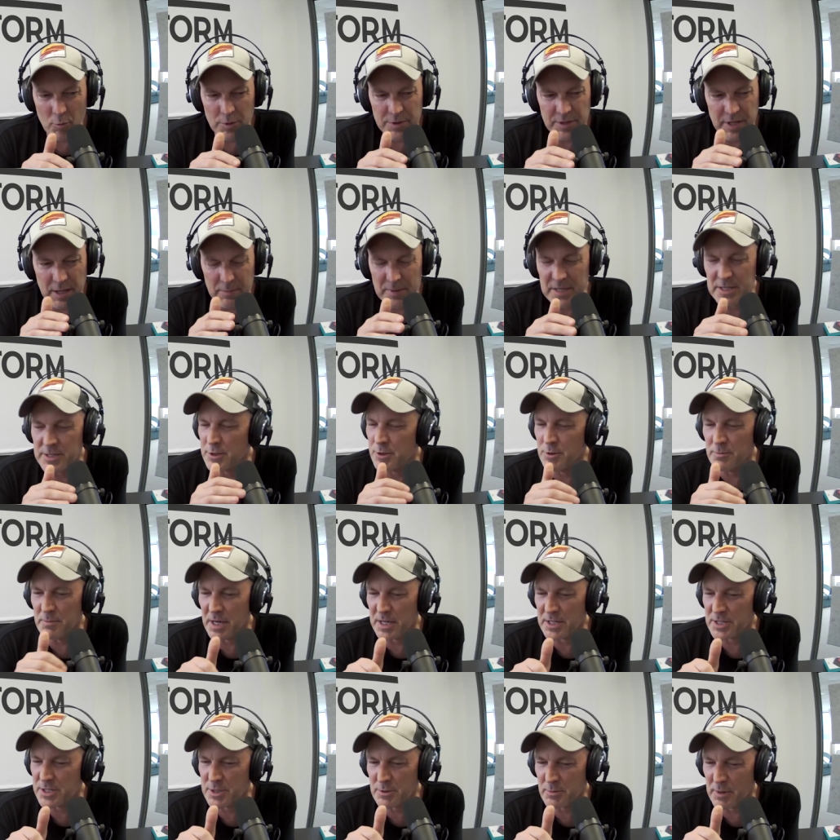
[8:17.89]
Would that be too
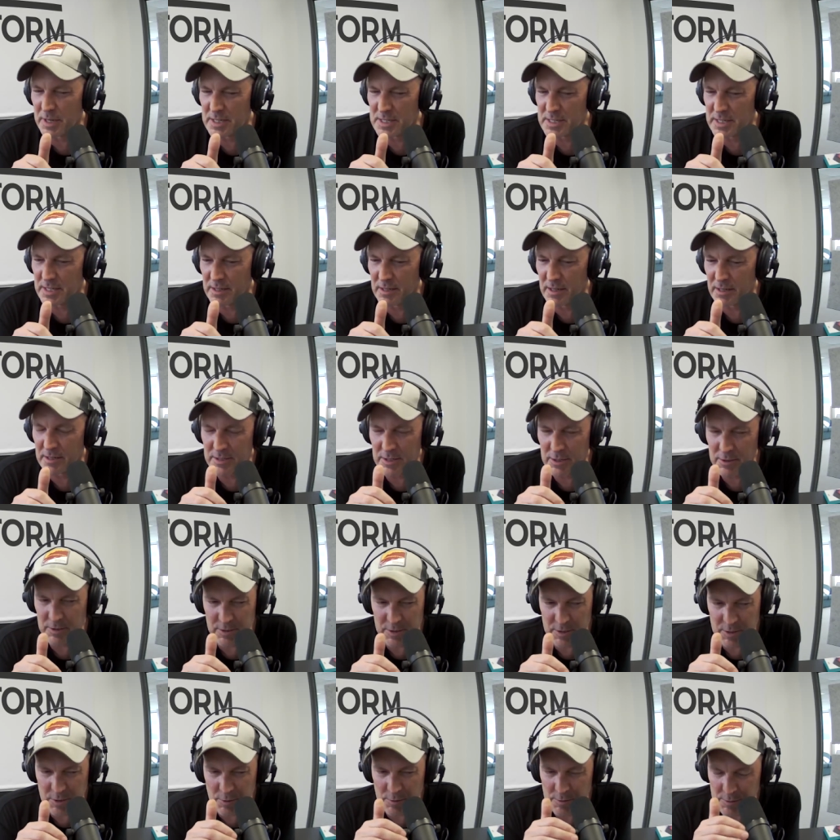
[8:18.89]
much to actually to
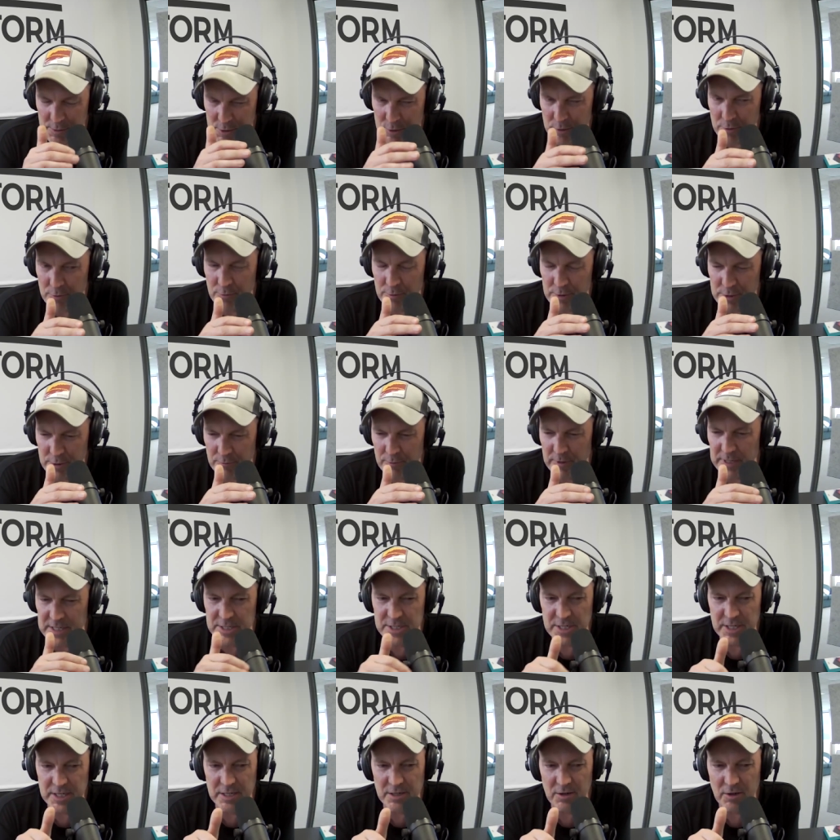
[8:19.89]
to to, to
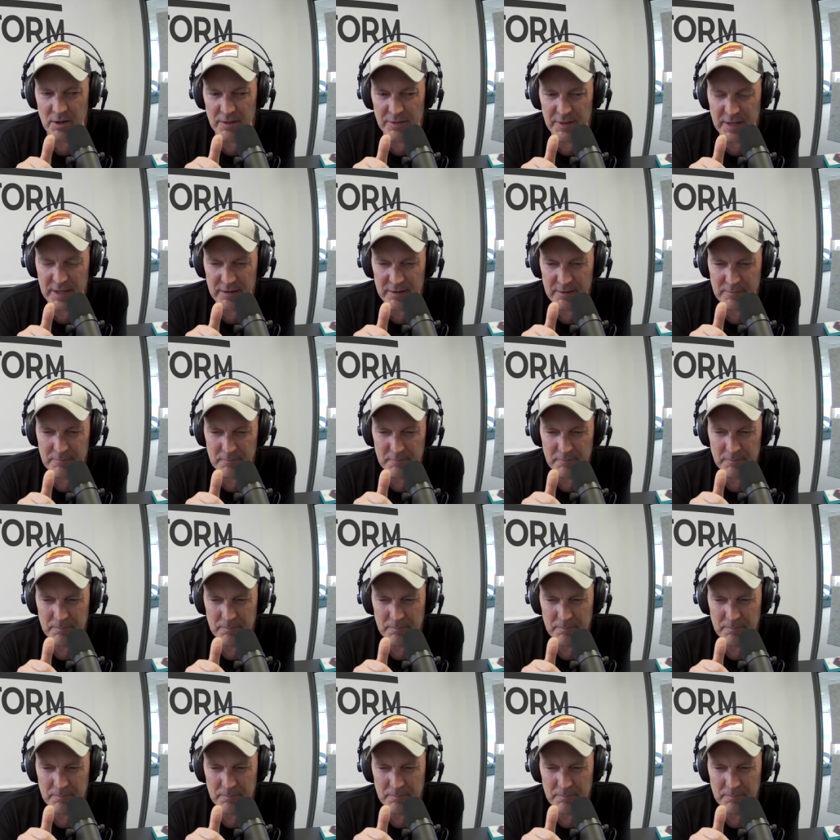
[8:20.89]
rejig it like that?